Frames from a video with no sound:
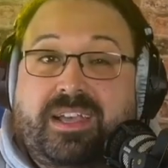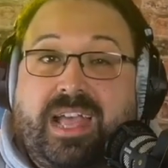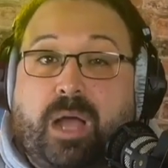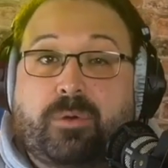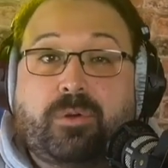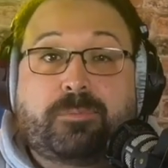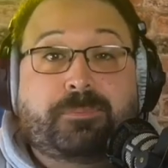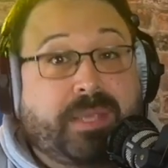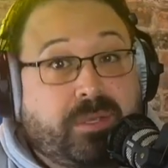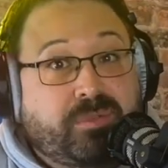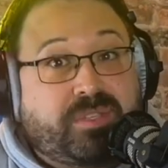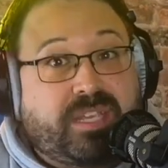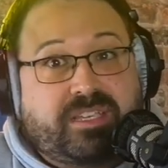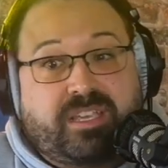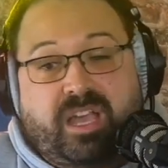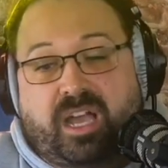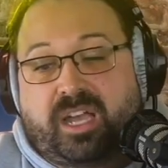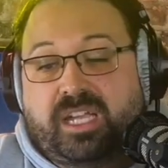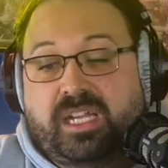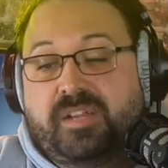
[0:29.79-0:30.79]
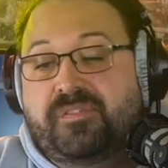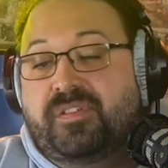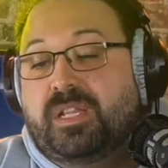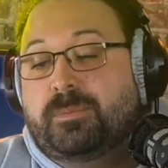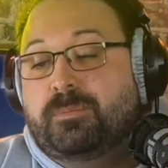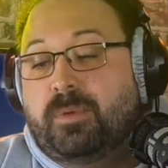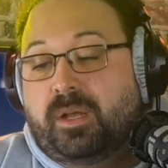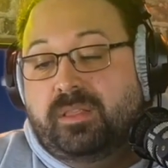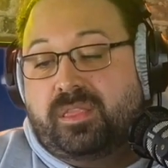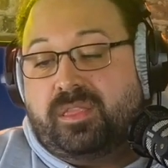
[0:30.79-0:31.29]
our music guide for the
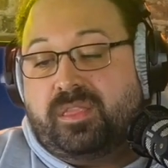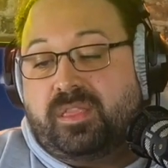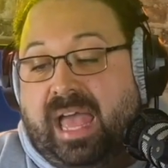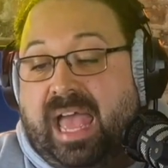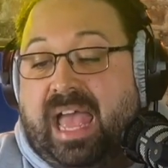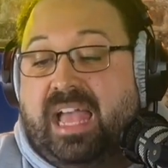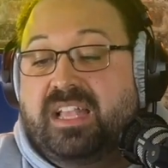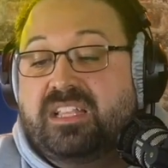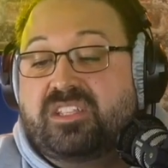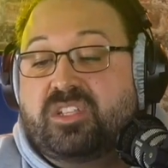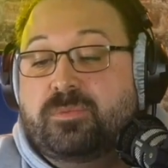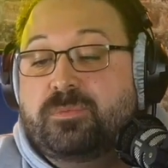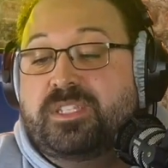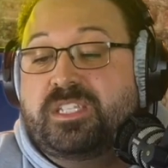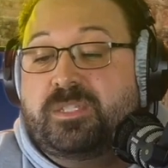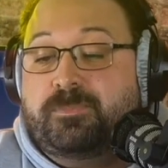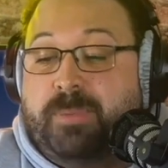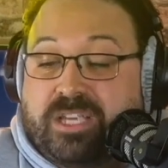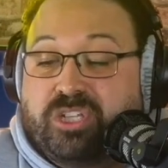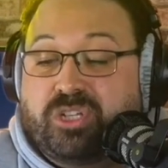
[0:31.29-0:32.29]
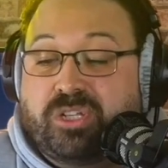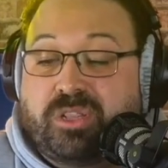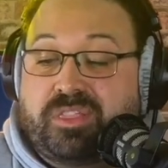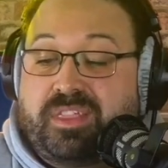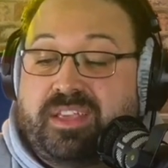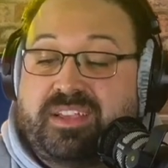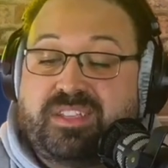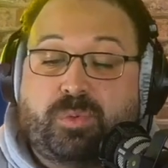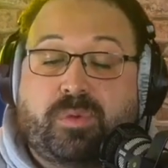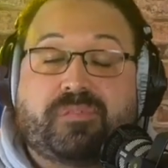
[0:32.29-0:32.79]
month, and some special
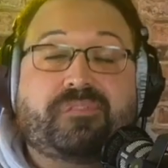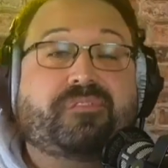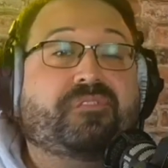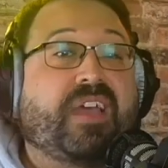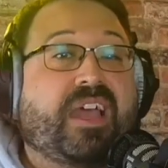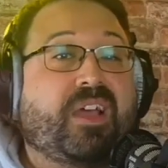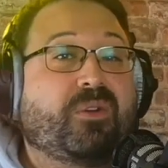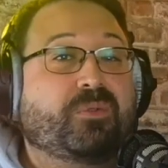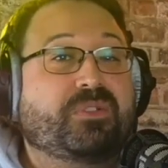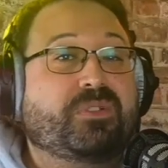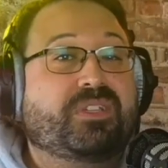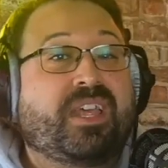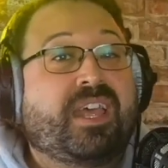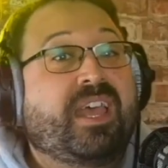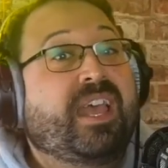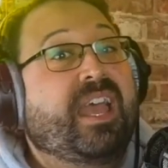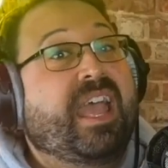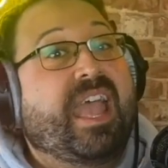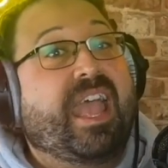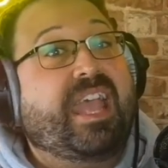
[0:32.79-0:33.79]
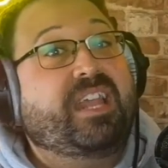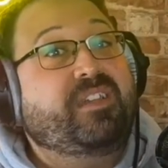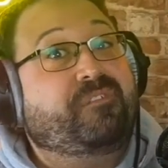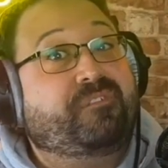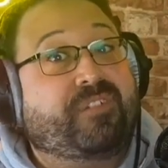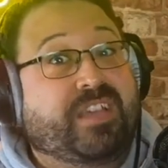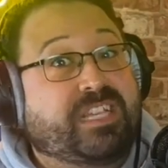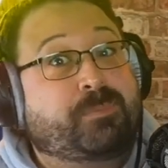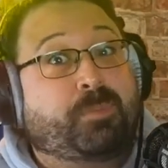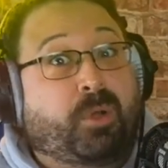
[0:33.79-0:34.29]
things we've found in
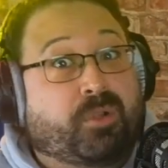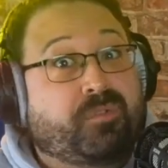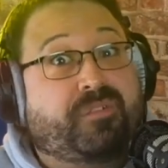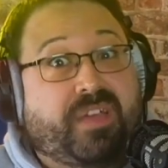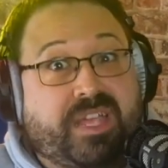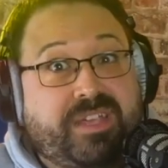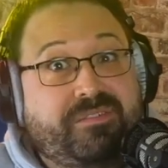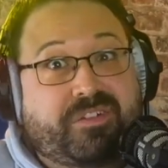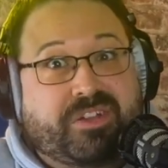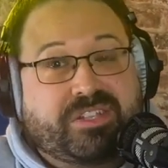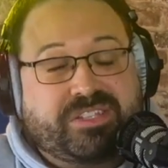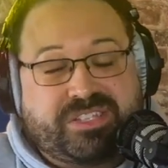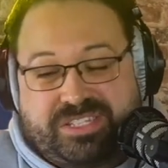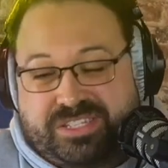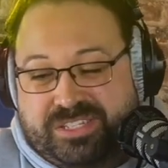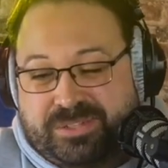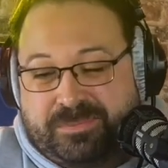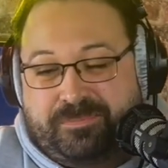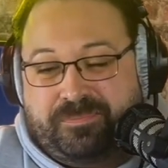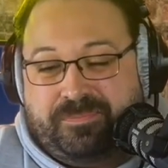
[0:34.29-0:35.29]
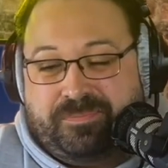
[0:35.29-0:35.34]
Festpod Favourites.